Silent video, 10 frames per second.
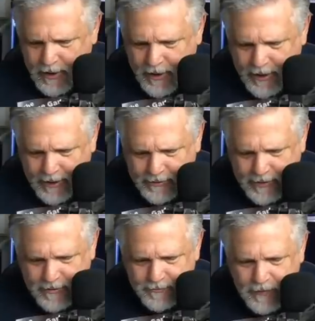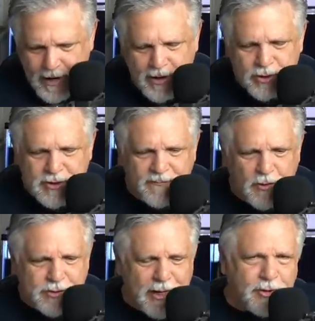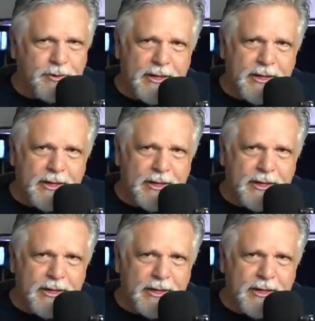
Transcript: And I know some folks out there,